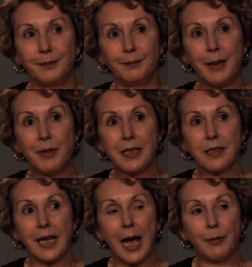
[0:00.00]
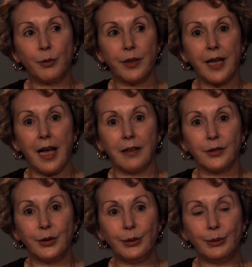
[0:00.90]
Maybe this could happen with Cal
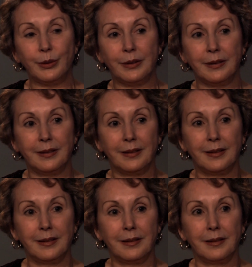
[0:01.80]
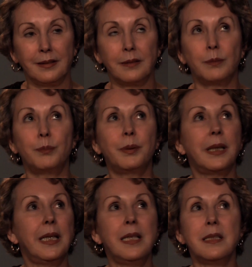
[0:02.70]
too.
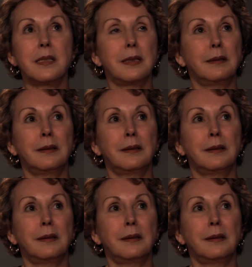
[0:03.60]
Please.